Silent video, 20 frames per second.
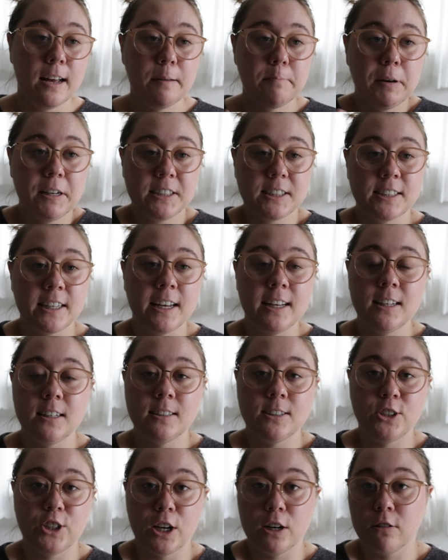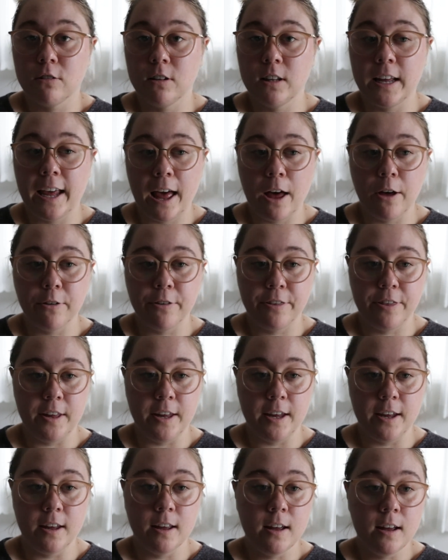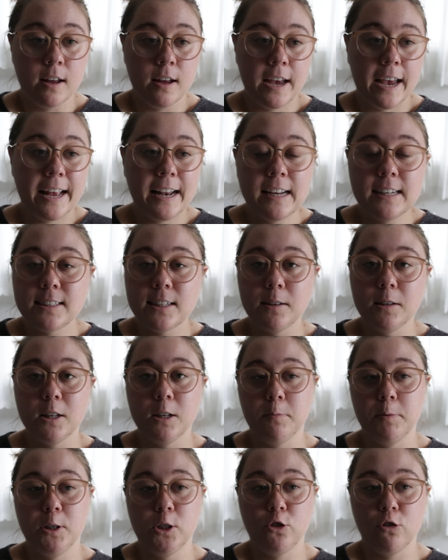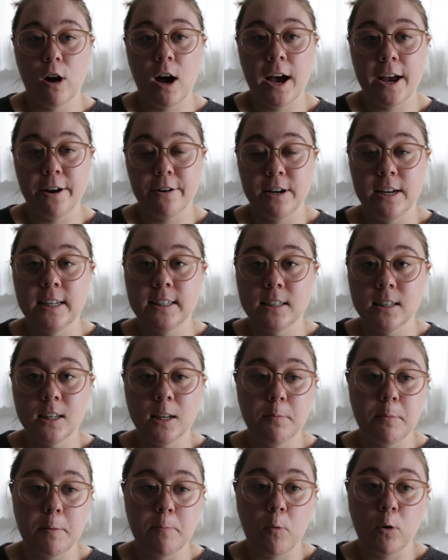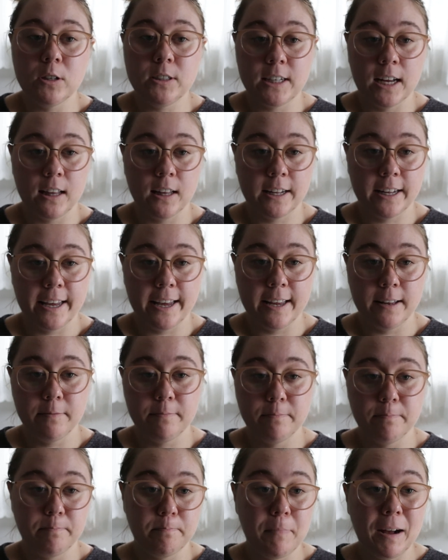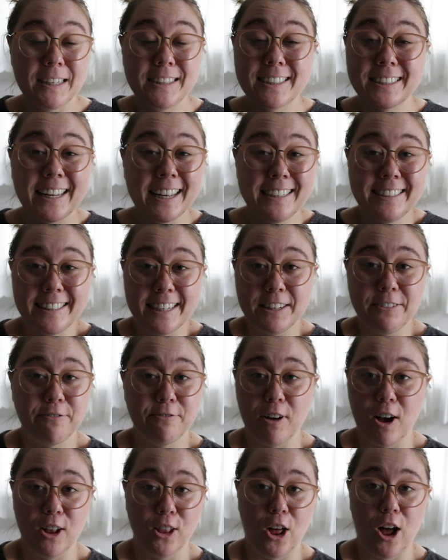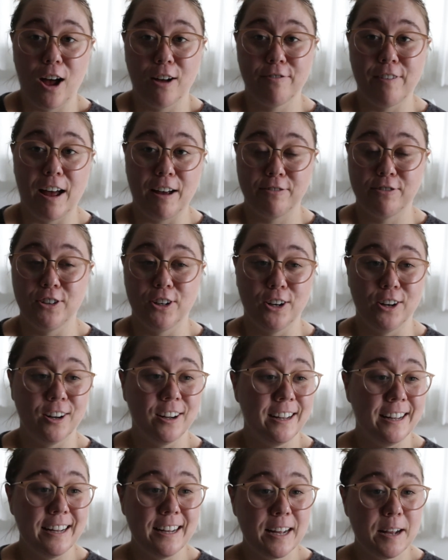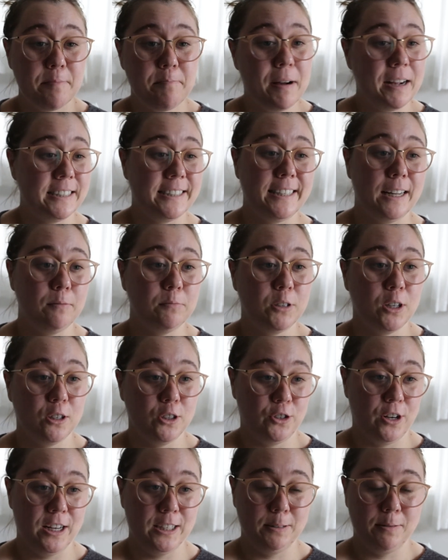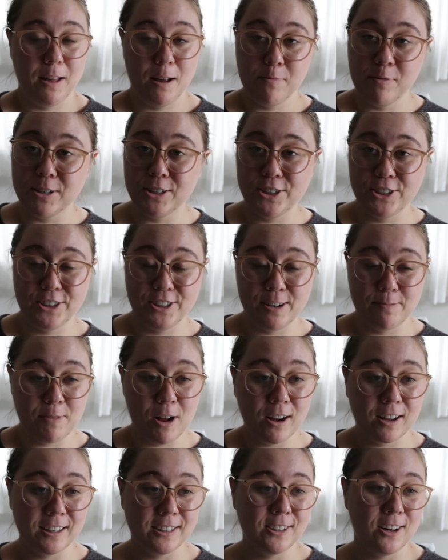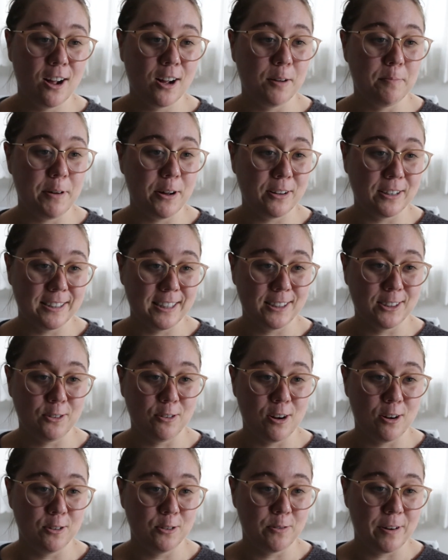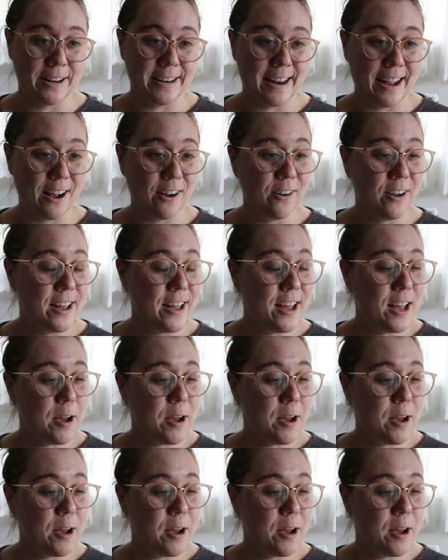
My skin is generally healthy. It is a little bit drier. It is a little bit more delicate. My skin did fall off after my stem cell transplant, which I'm not gonna talk about because that's gross right now.